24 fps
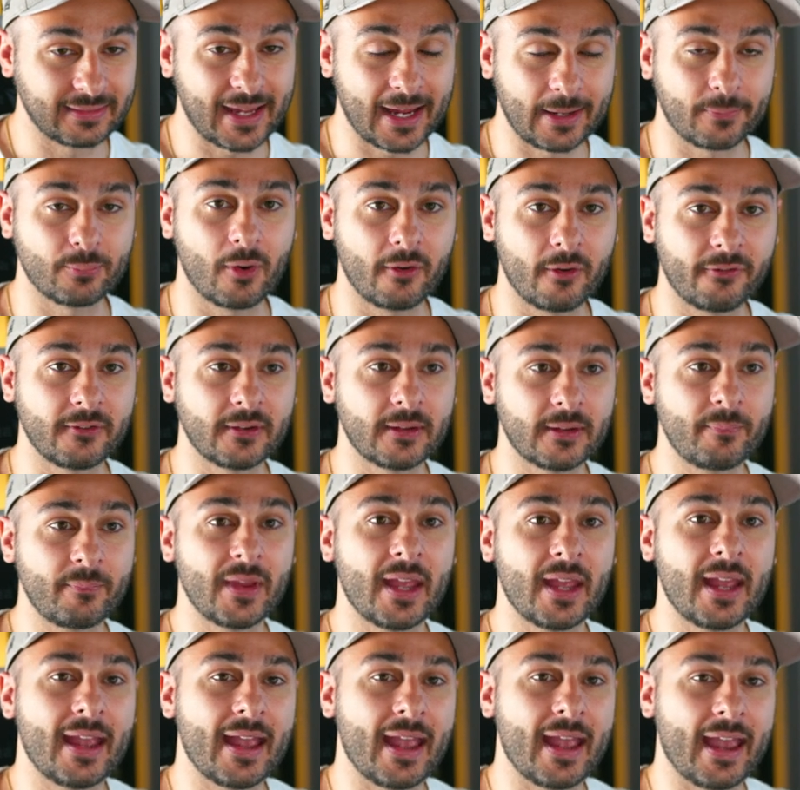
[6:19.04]
take
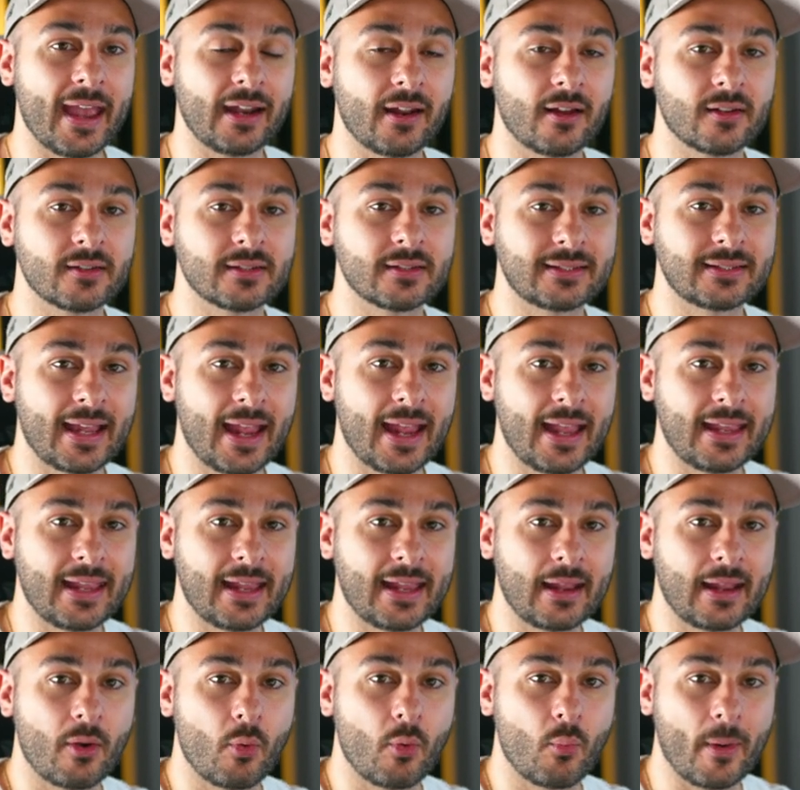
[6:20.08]
profit, and I was
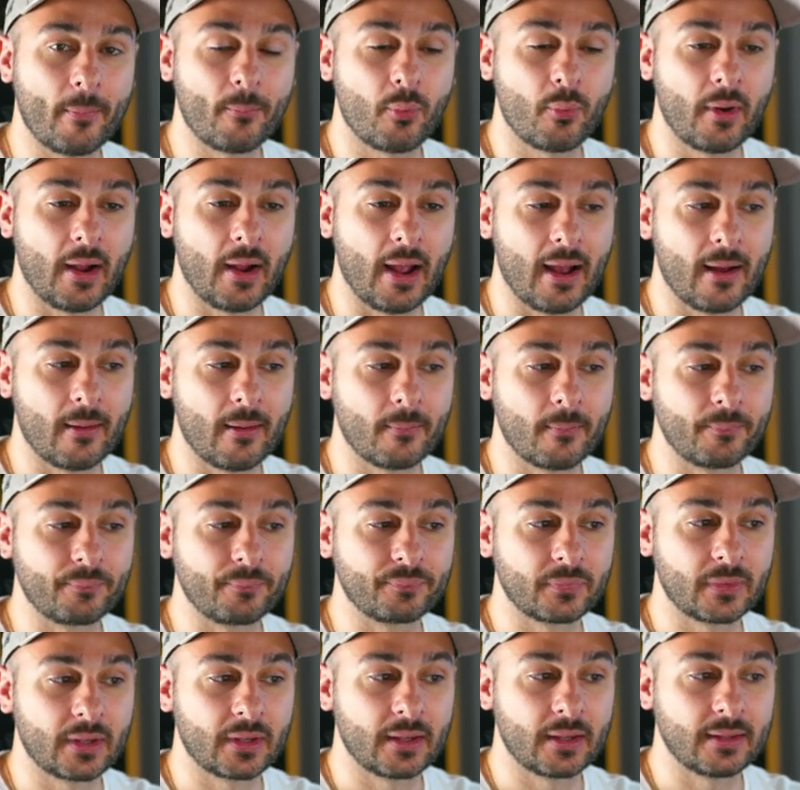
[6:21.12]
taking
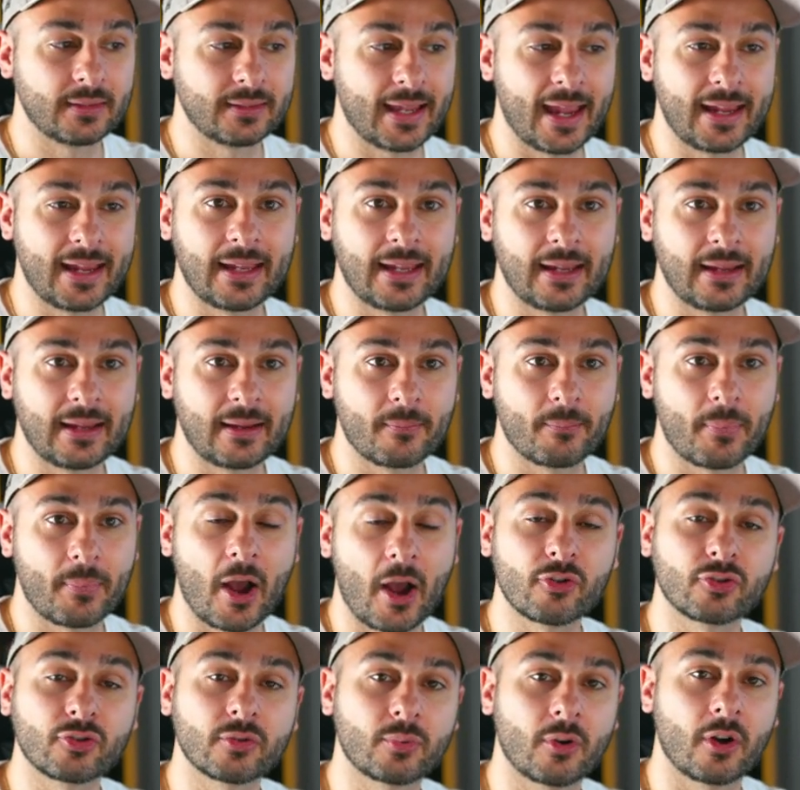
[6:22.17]
taking
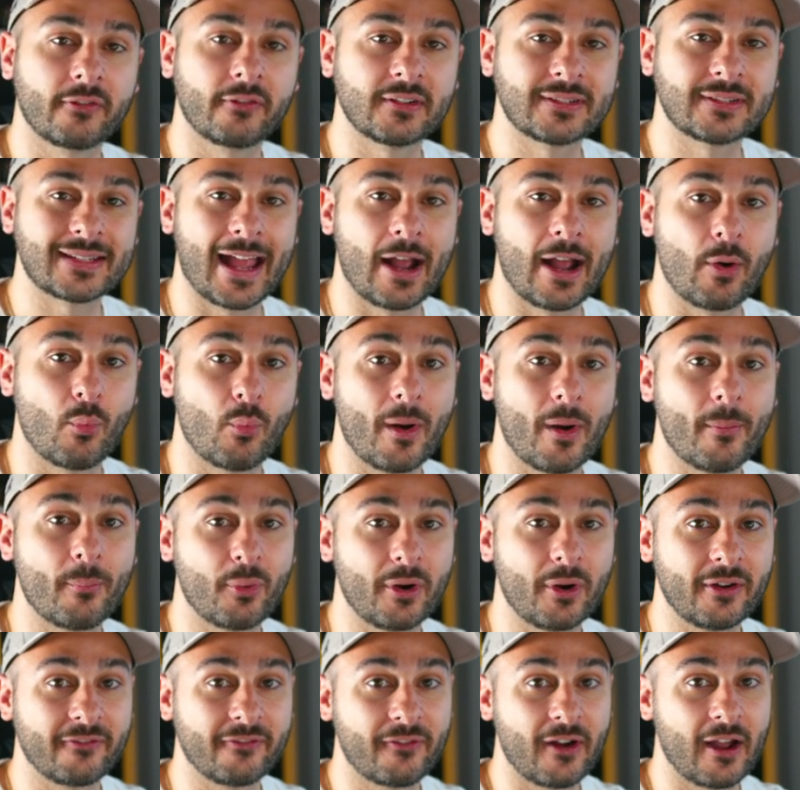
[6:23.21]
partial profits at
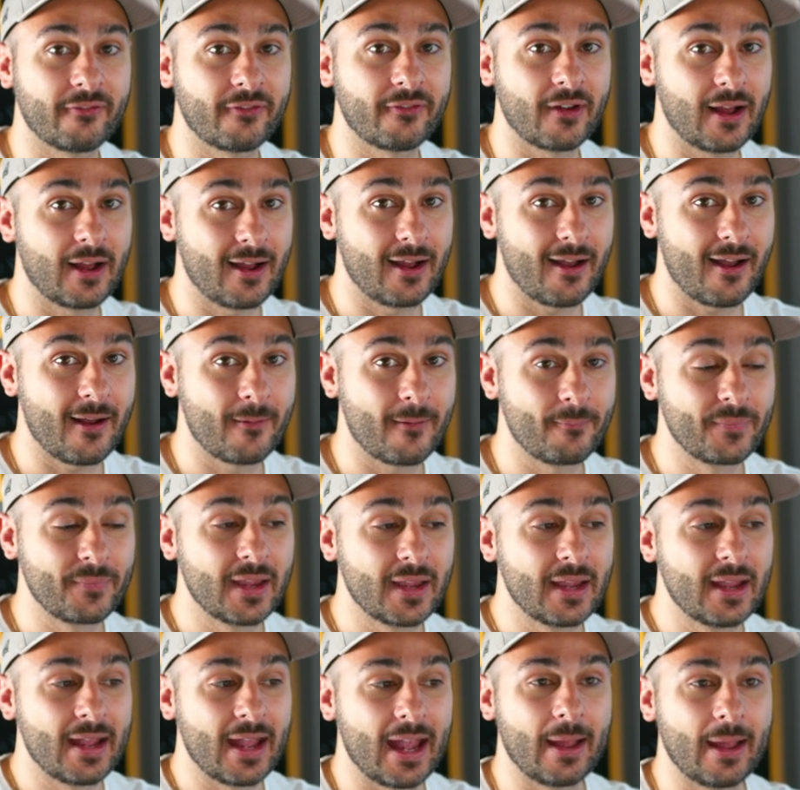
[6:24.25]
1.5R
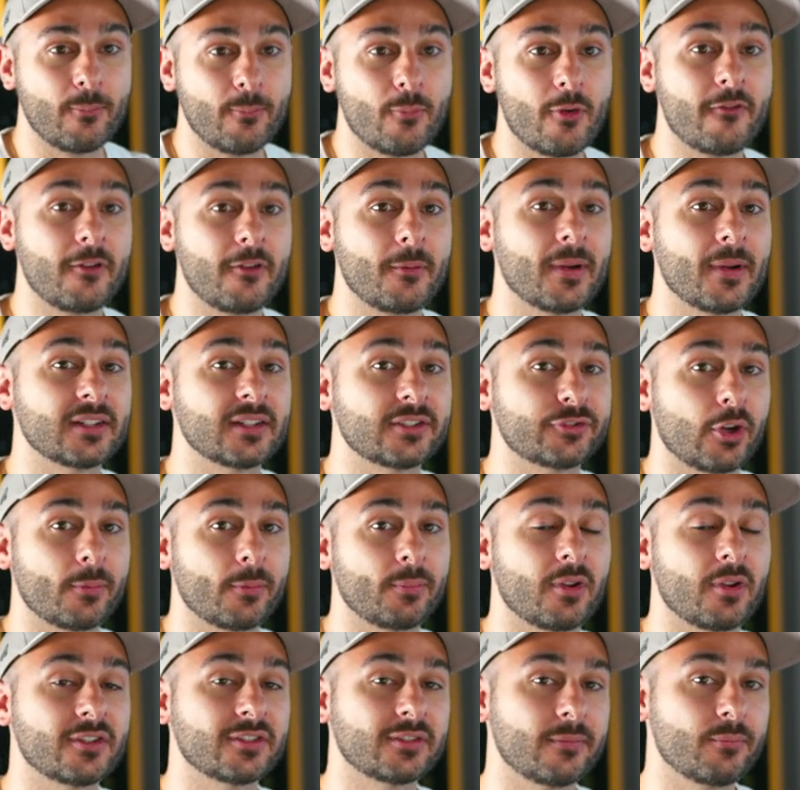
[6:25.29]
and moving my
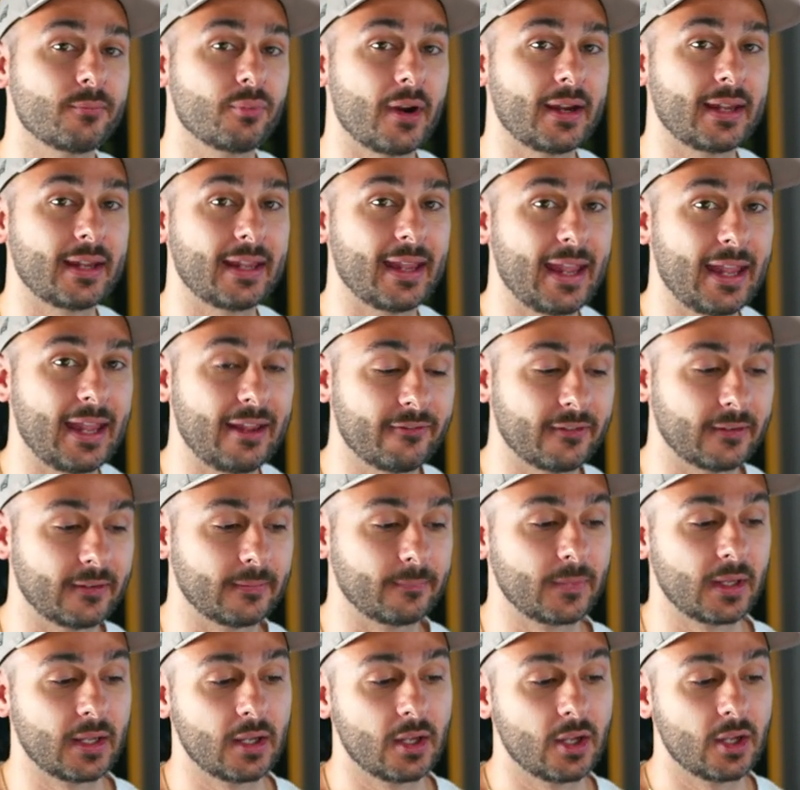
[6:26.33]
stop loss to break even.
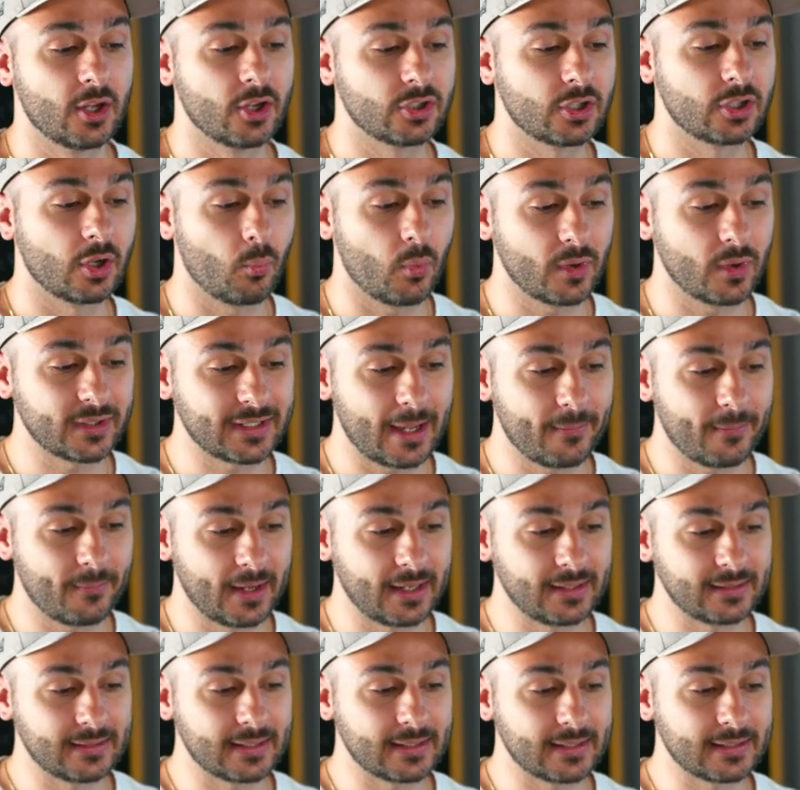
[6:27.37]
So what that
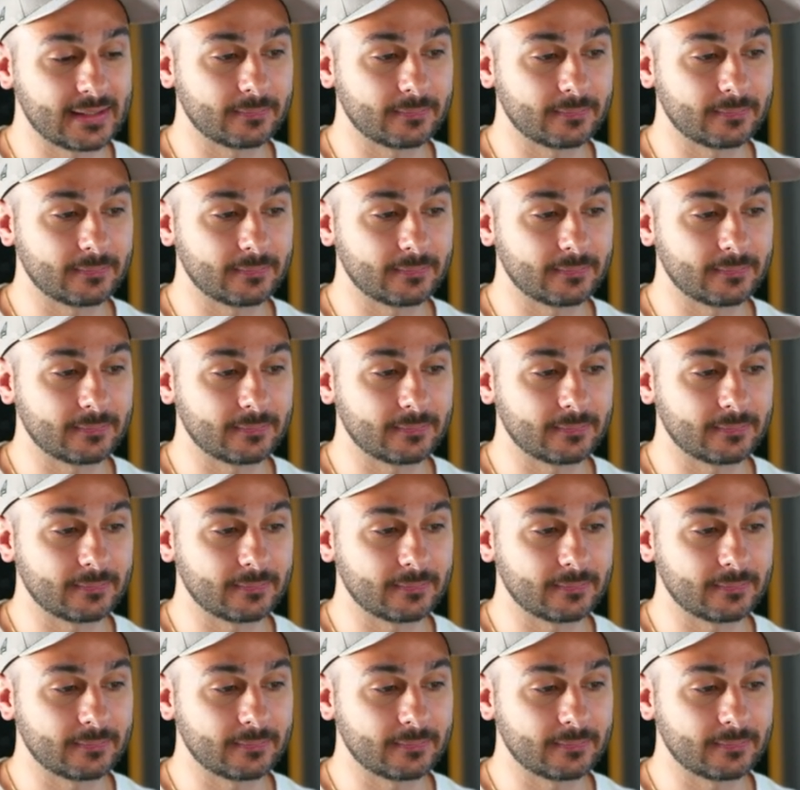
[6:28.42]
means